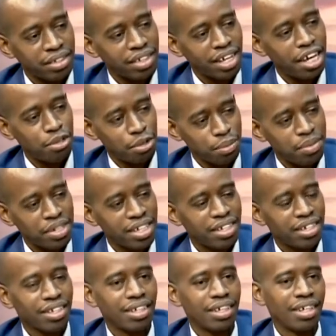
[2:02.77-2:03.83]
is
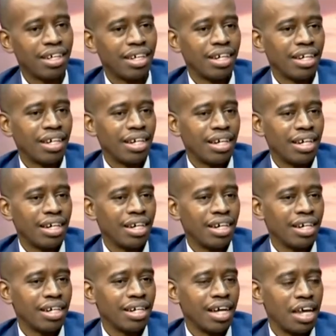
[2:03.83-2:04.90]
adopted,
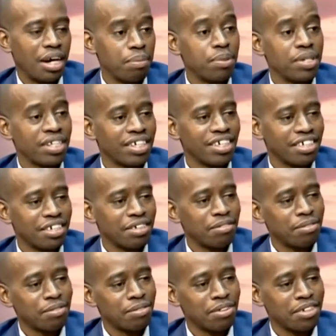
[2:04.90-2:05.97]
a
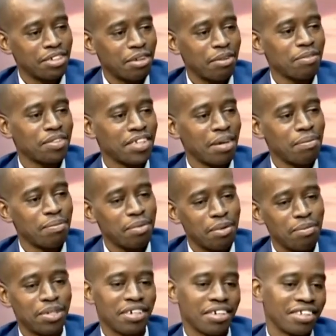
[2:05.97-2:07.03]
representative sort of
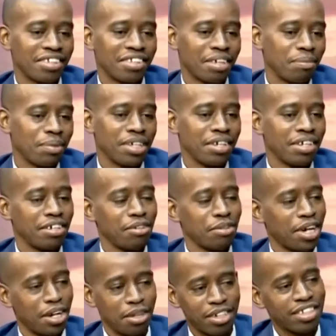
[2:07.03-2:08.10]
sample, because, I mean,
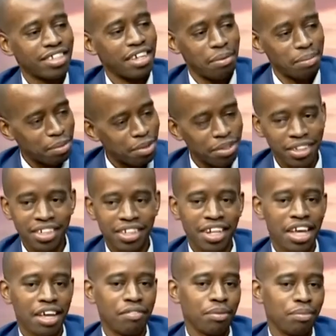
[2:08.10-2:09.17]
you cannot sample
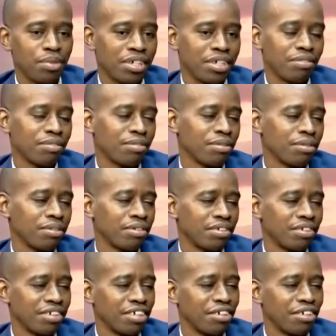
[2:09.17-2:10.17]
everybody for,